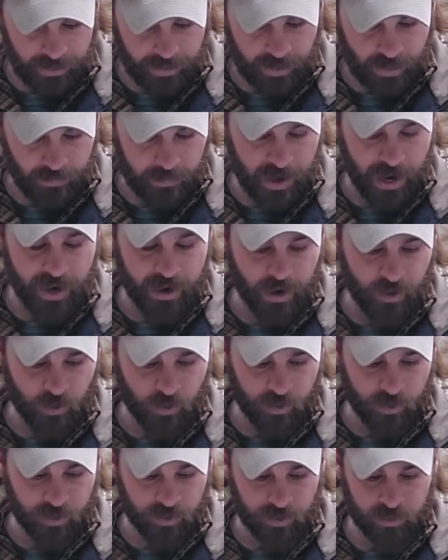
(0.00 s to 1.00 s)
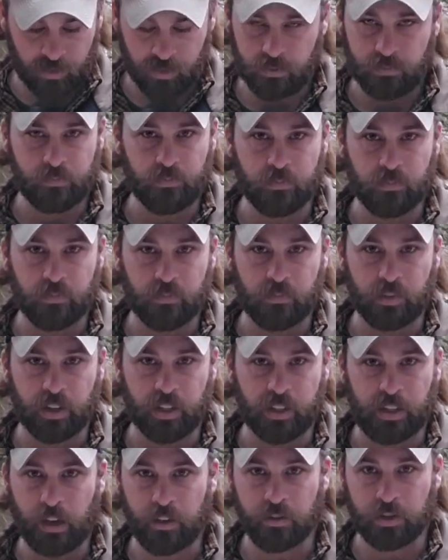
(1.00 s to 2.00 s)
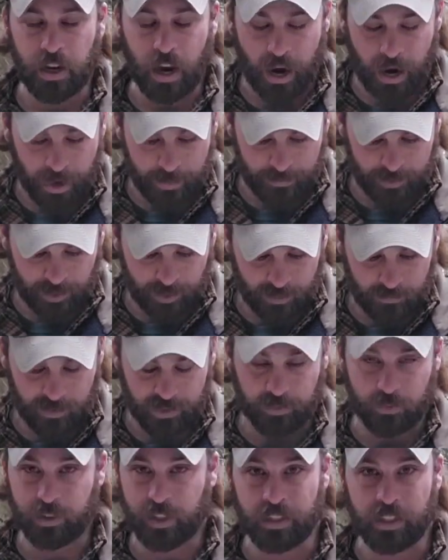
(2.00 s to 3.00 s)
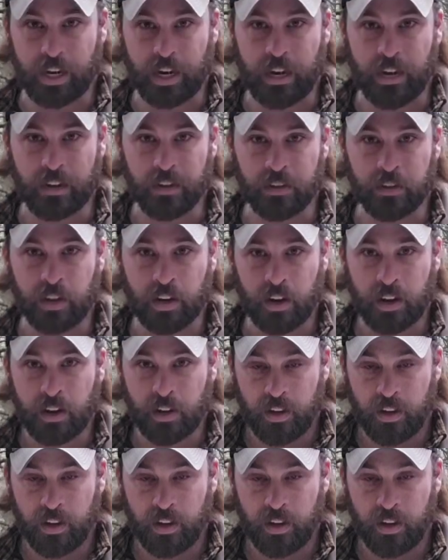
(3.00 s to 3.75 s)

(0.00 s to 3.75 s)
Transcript: and then I'll buy another one just because it tells time, tells me what the date is.